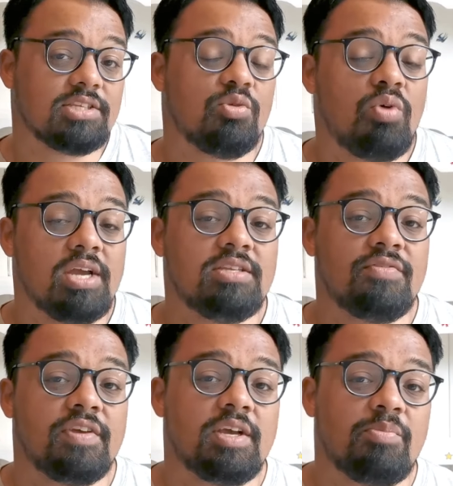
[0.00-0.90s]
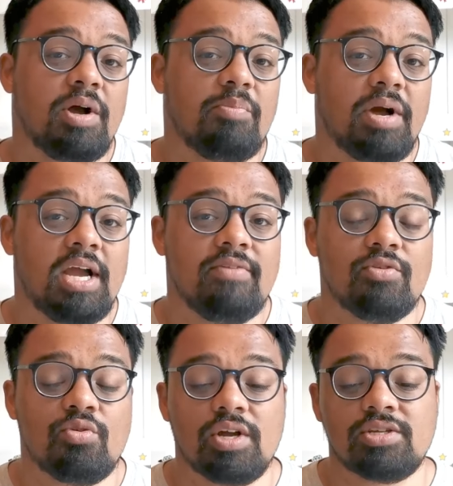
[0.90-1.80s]
So that's a way to think
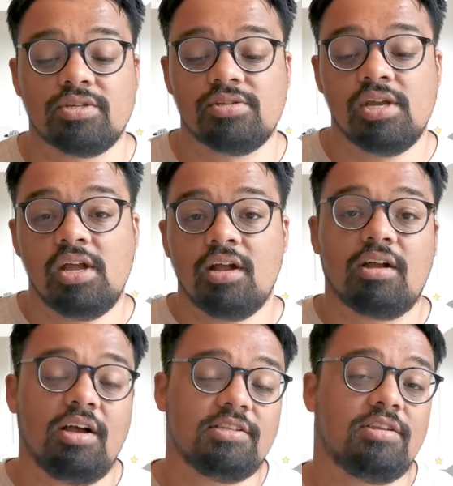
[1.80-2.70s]
about behavioral questions.